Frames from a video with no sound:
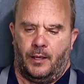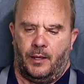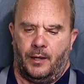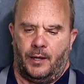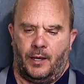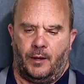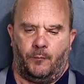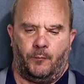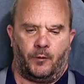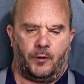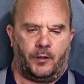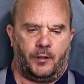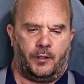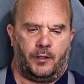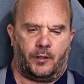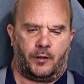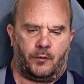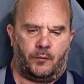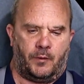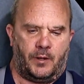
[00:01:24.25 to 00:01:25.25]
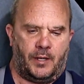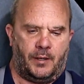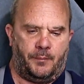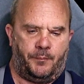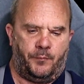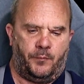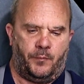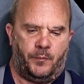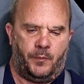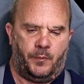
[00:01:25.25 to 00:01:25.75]
Now we're going to grab
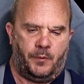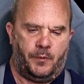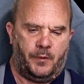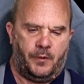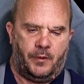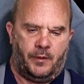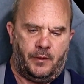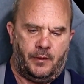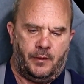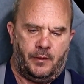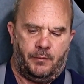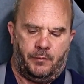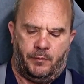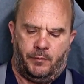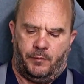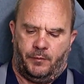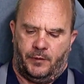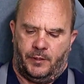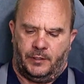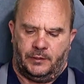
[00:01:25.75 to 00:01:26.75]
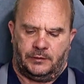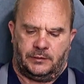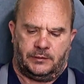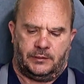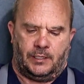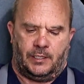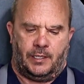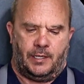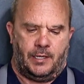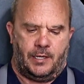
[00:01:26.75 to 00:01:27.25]
this
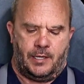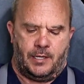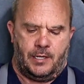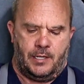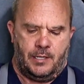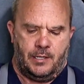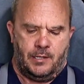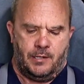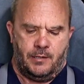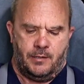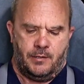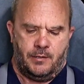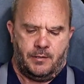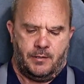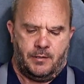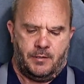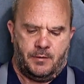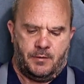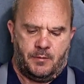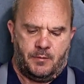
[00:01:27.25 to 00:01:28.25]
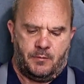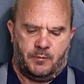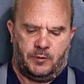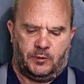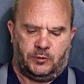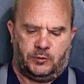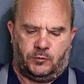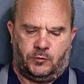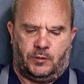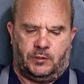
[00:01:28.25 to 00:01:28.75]
side,
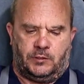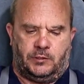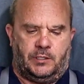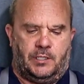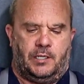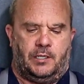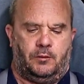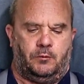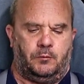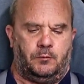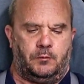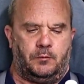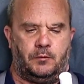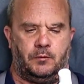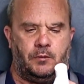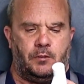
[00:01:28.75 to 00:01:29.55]
stretch it out,